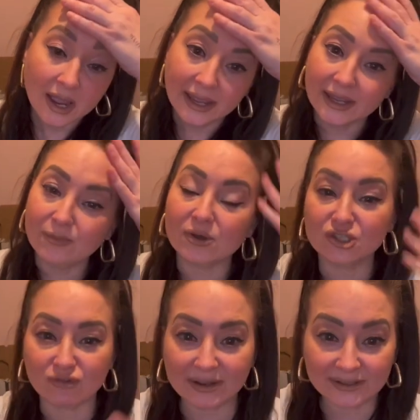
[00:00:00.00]
He was
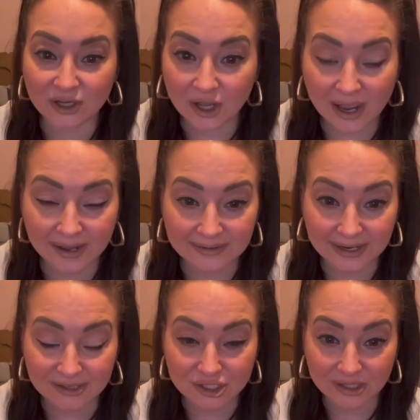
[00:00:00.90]
strangling her, and he
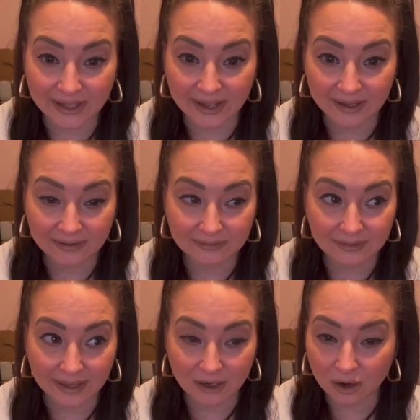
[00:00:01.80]
actually
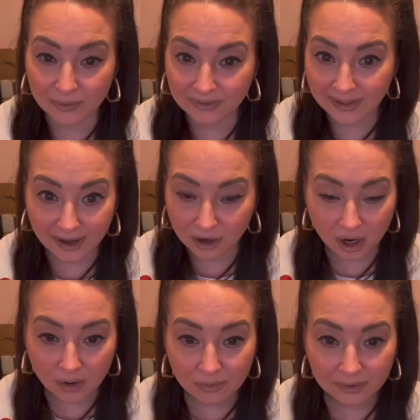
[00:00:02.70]
let go and let her
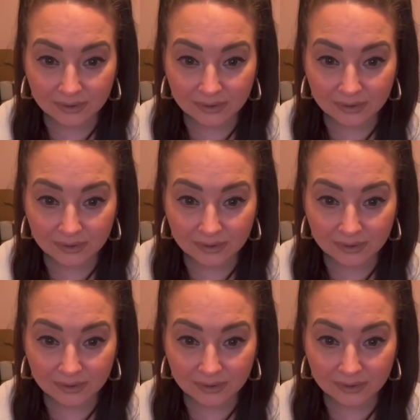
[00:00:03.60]
go.